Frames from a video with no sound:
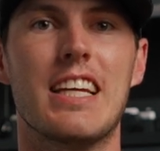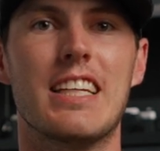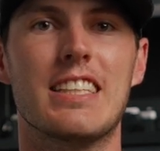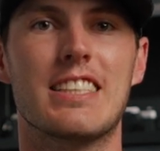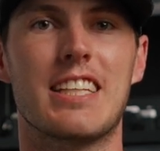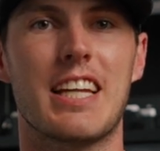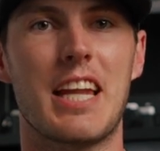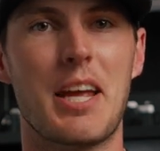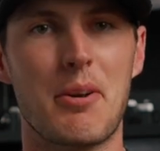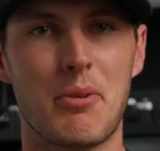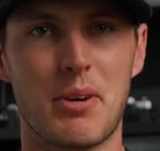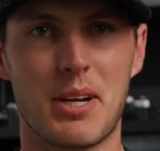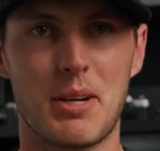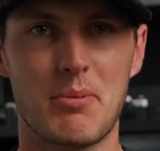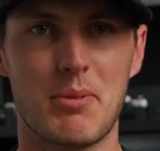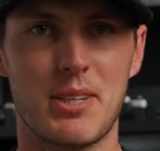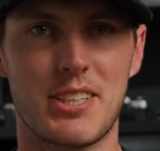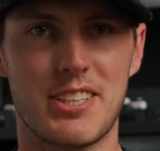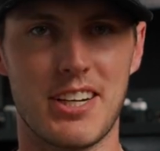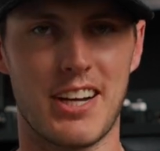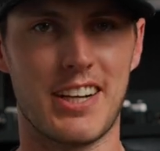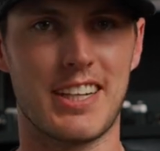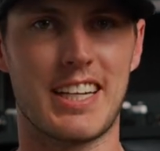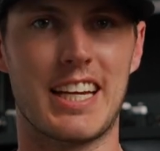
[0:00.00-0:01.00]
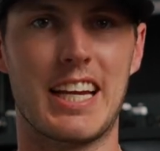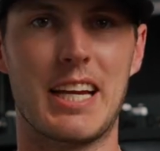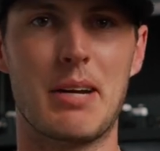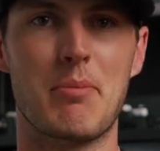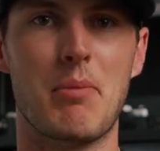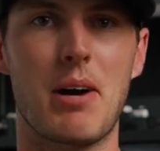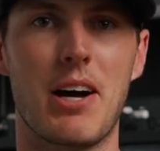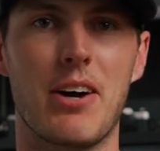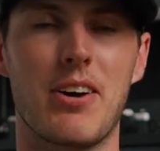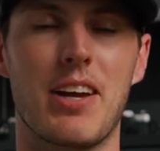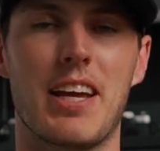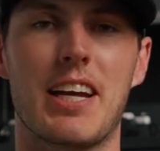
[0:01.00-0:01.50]
Today we're going to be talking
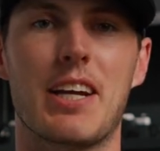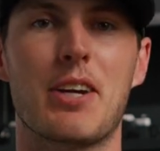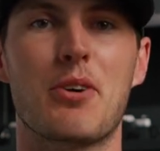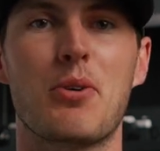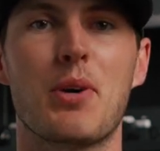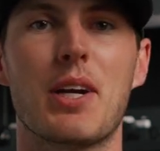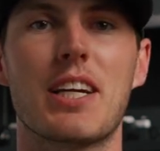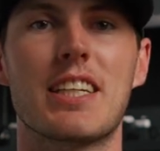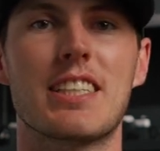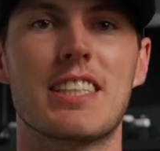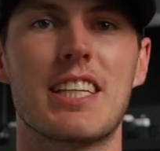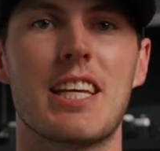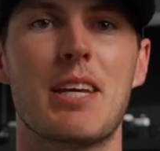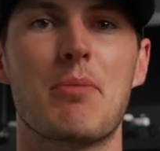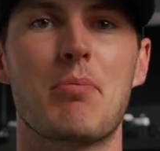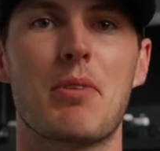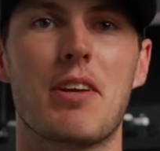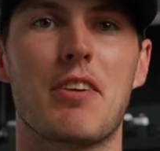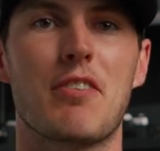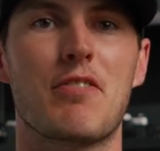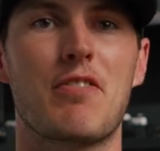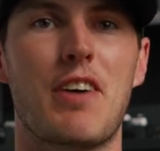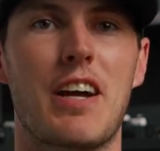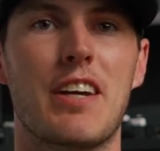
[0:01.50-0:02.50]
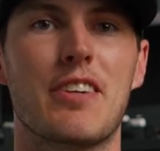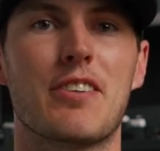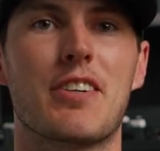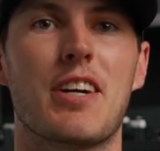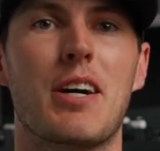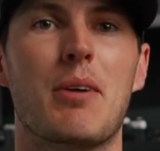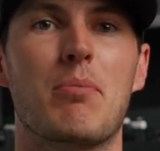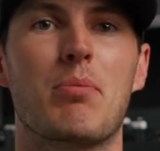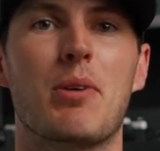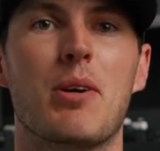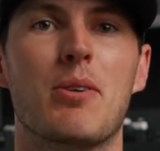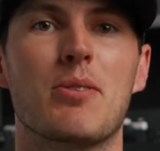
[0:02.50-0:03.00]
about a quick tip in Final
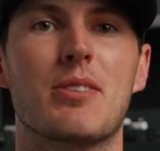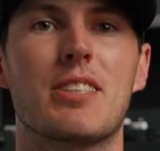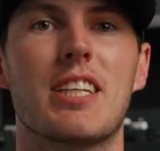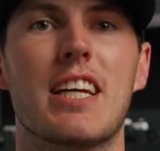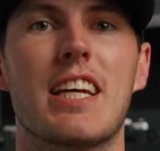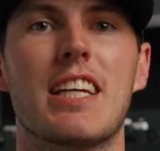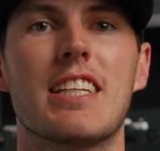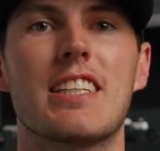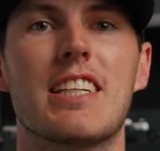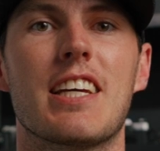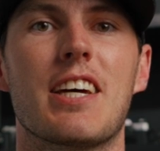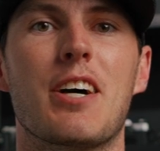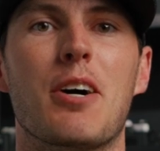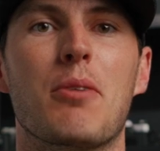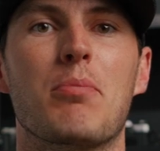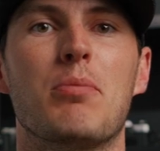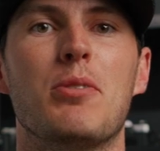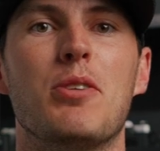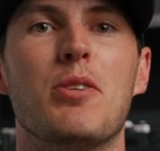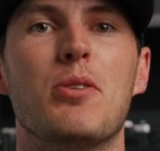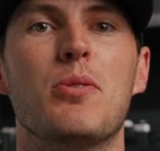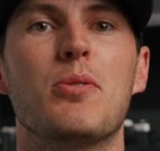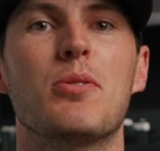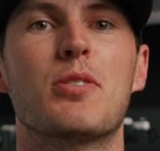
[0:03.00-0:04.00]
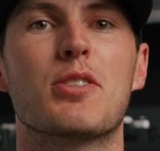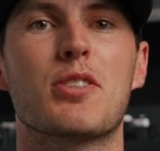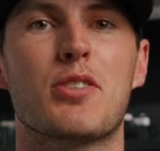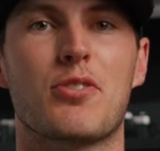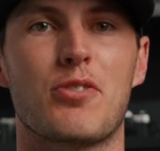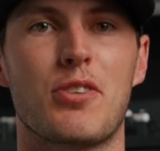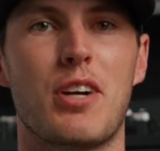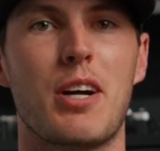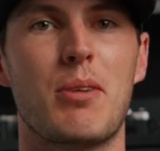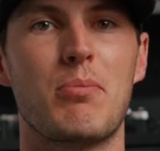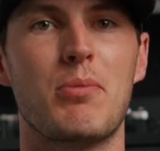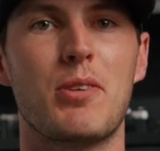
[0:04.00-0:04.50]
Cut Pro 10 to help you
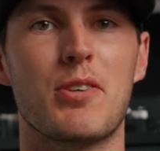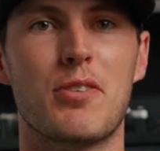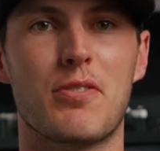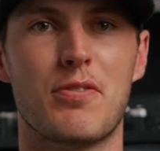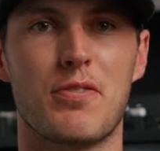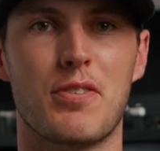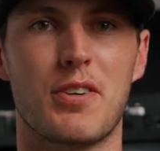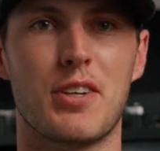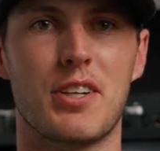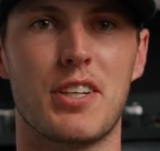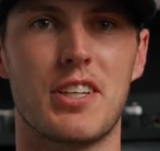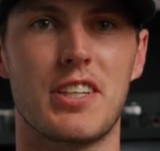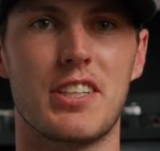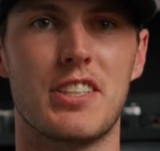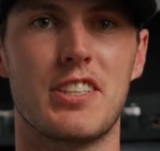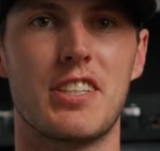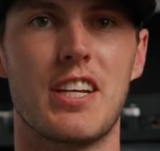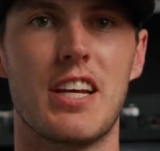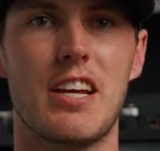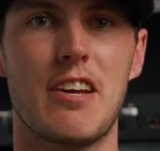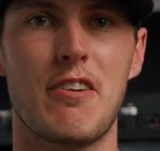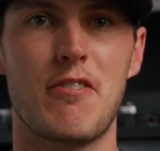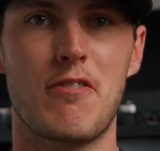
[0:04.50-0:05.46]
scrub your footage